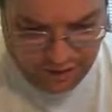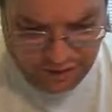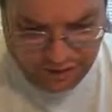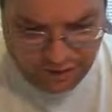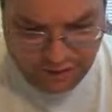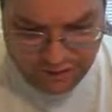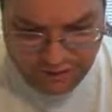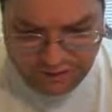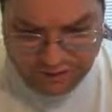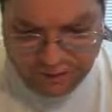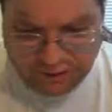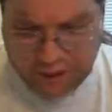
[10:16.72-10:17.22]

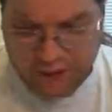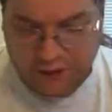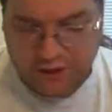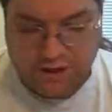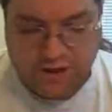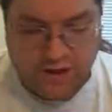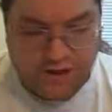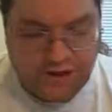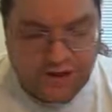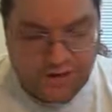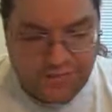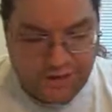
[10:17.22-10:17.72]
So their
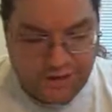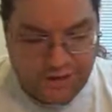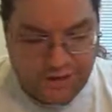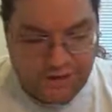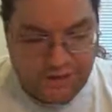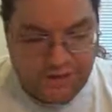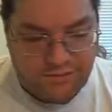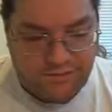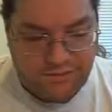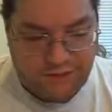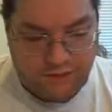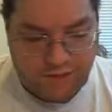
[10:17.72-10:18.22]
Kickstarter campaign
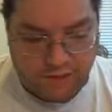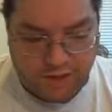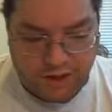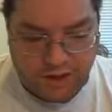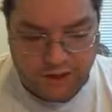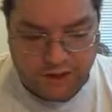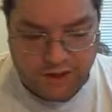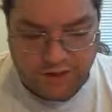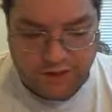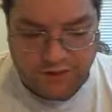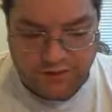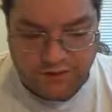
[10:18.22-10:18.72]
is being
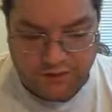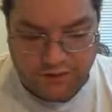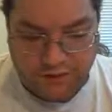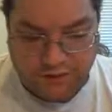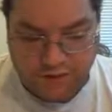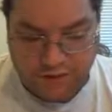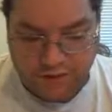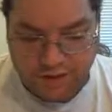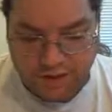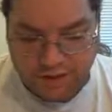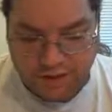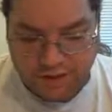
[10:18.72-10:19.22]
watched carefully
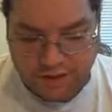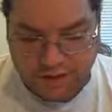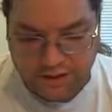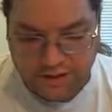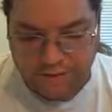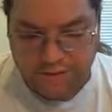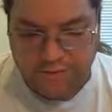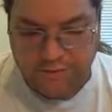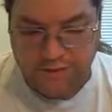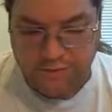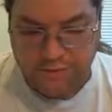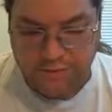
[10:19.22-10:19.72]
by many
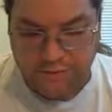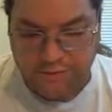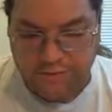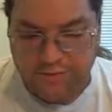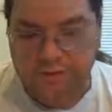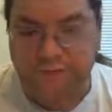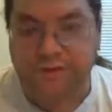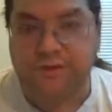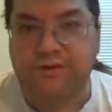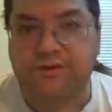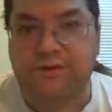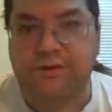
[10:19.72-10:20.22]
key people in
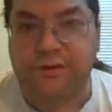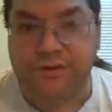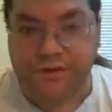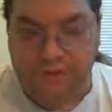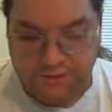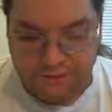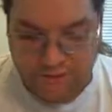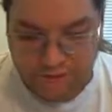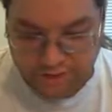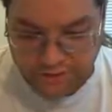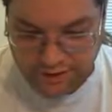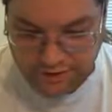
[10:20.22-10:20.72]
the music
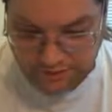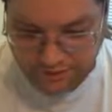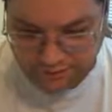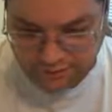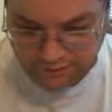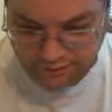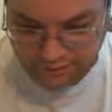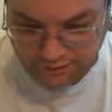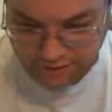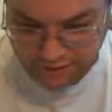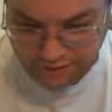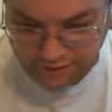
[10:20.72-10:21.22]
industry.
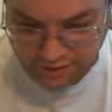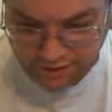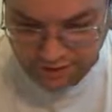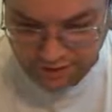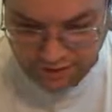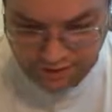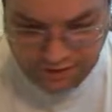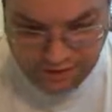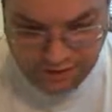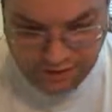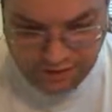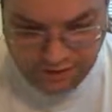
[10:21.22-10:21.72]

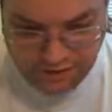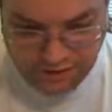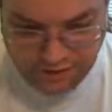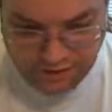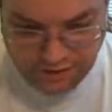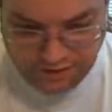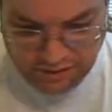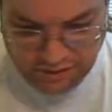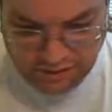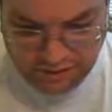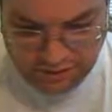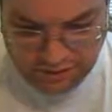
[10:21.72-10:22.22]

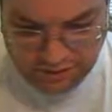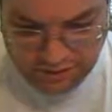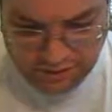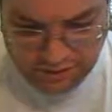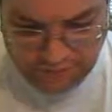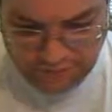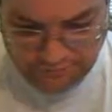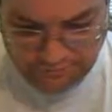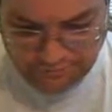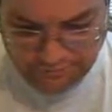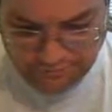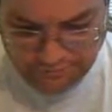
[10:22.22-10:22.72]
That's
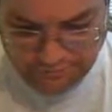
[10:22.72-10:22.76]
good.